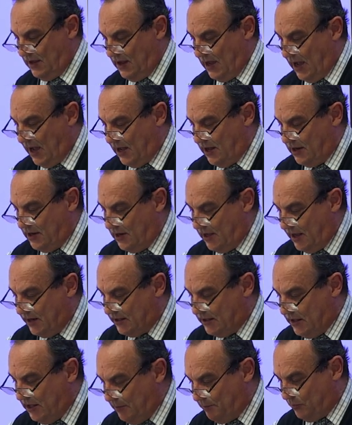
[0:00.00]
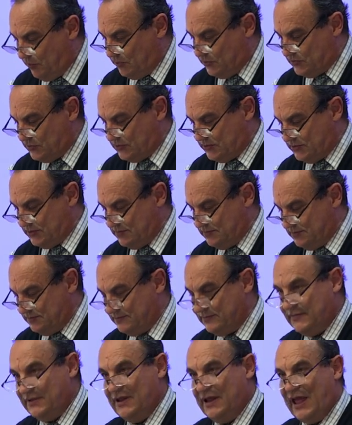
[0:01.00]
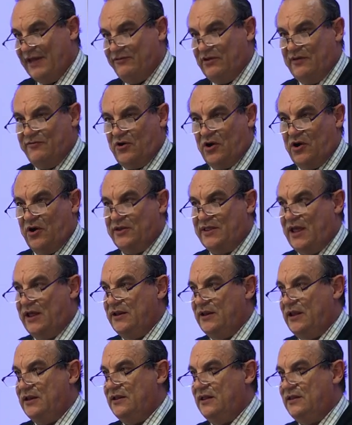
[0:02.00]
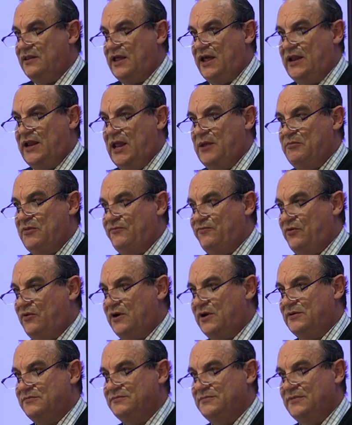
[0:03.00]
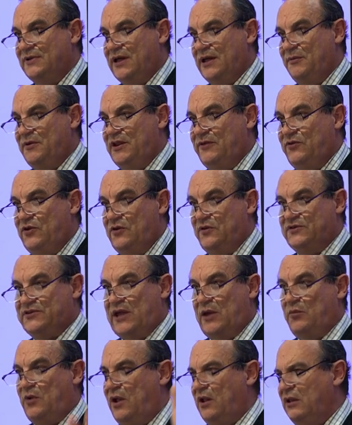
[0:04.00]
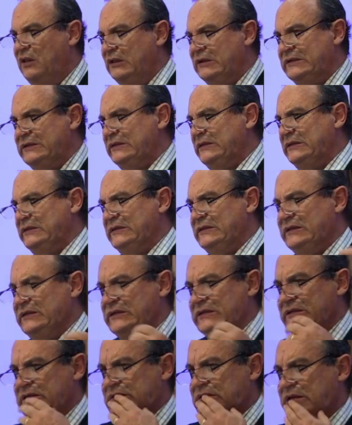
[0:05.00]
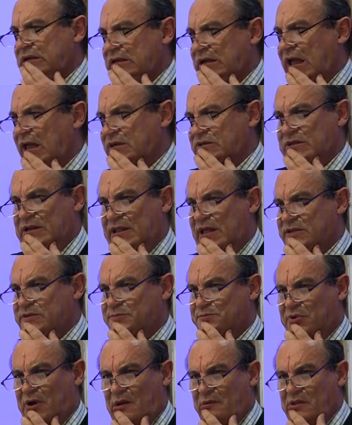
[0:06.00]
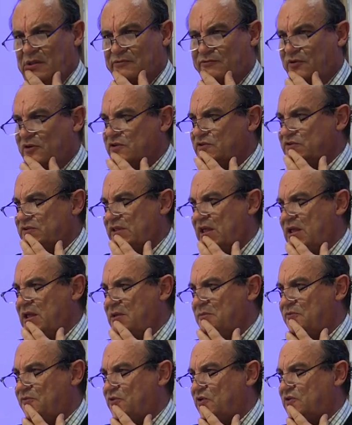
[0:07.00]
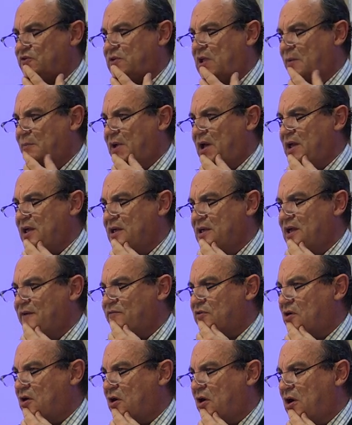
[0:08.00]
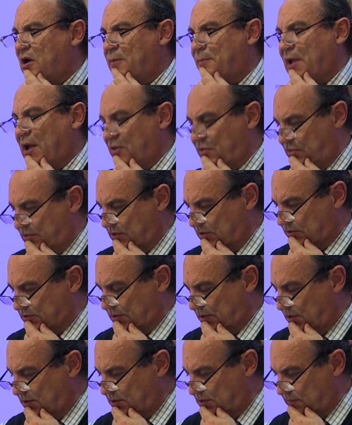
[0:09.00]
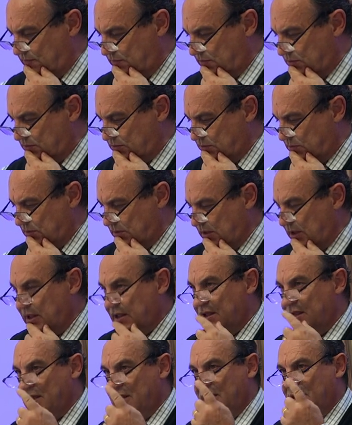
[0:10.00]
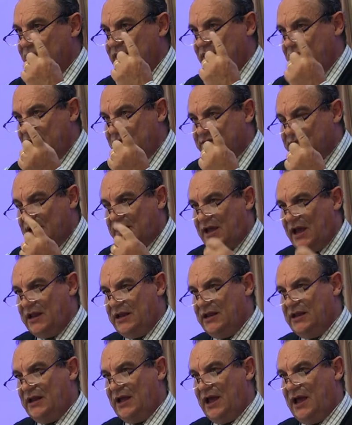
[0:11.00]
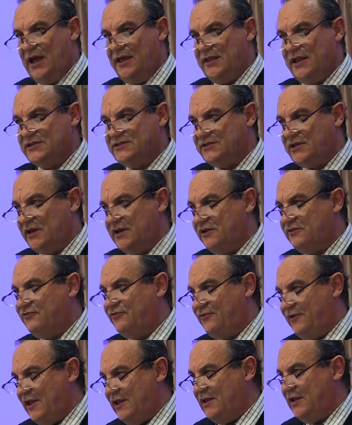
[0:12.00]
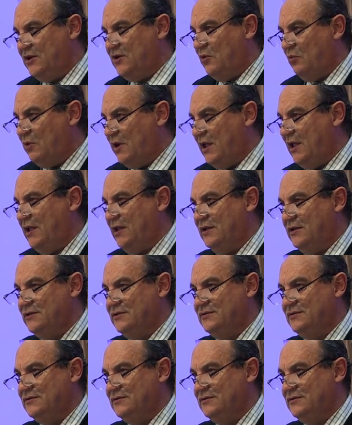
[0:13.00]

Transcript: Archippus. Have you ever heard that, that name before? How many of you say, well, actually that's probably the first name, first time I ever heard about this individual. He's the kind of guy that started fading away.